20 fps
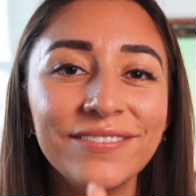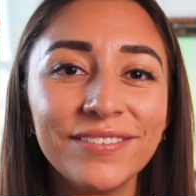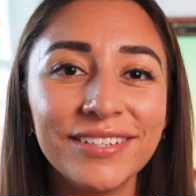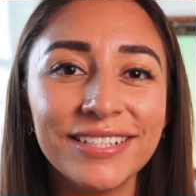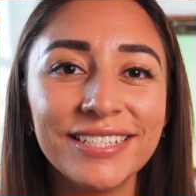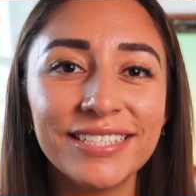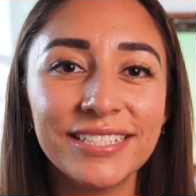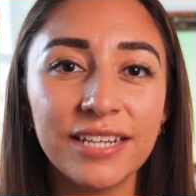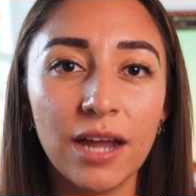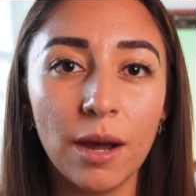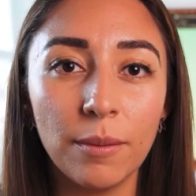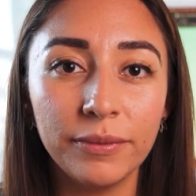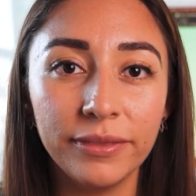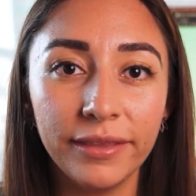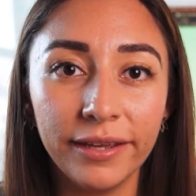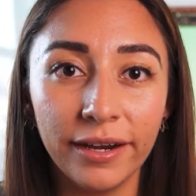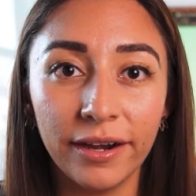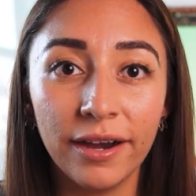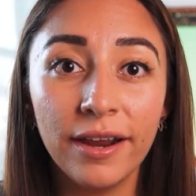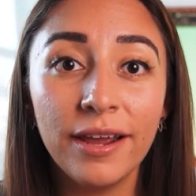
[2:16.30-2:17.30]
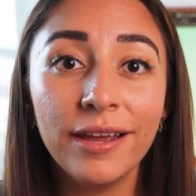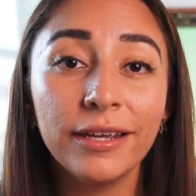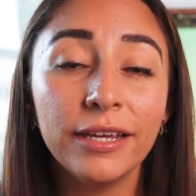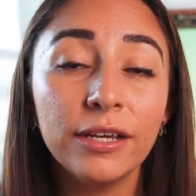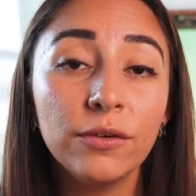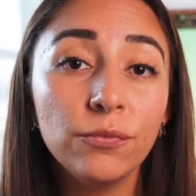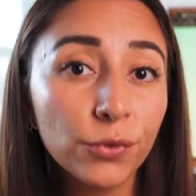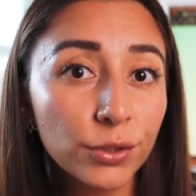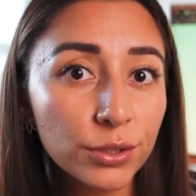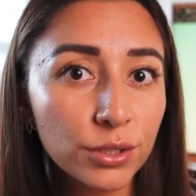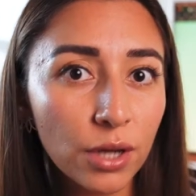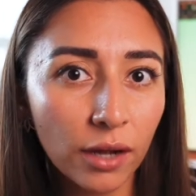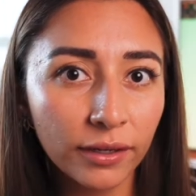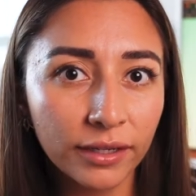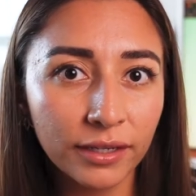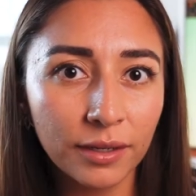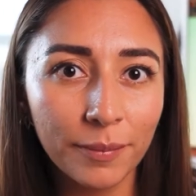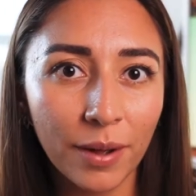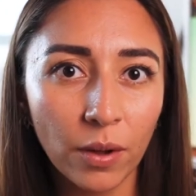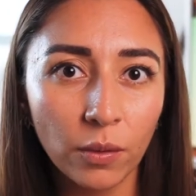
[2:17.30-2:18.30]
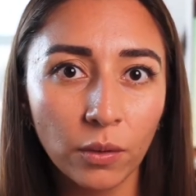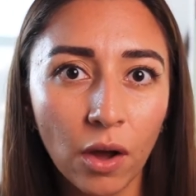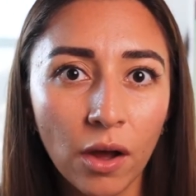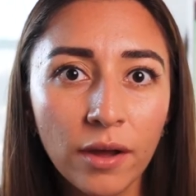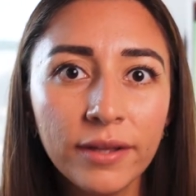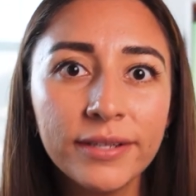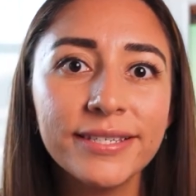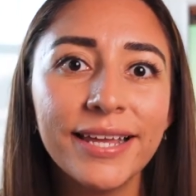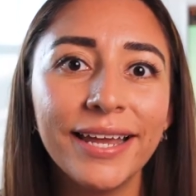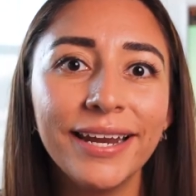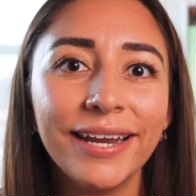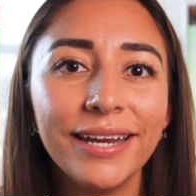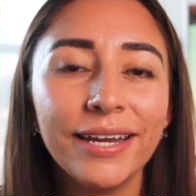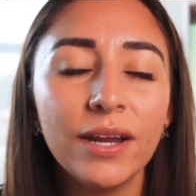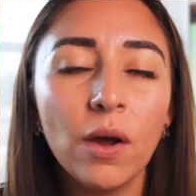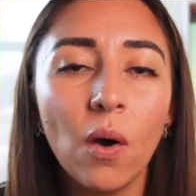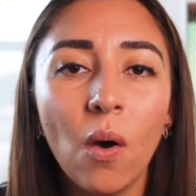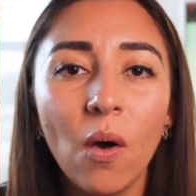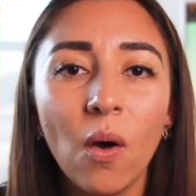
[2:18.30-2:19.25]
even stop there. If we're talking about content, it